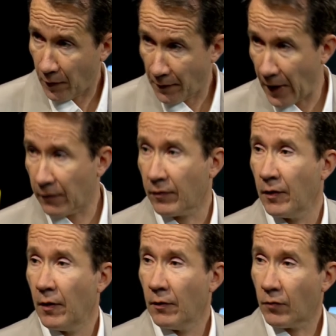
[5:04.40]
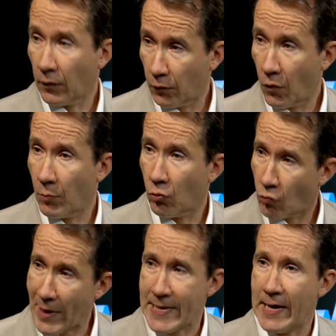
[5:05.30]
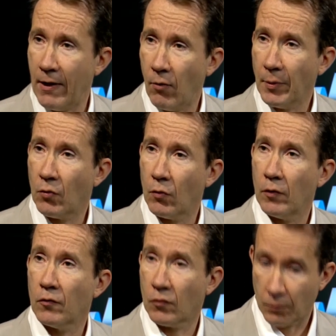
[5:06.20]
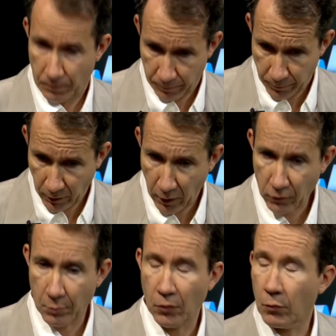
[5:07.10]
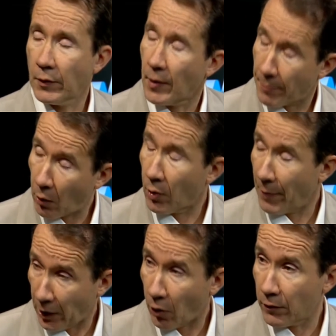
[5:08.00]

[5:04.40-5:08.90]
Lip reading: that transformer right now because the customers want their power back on,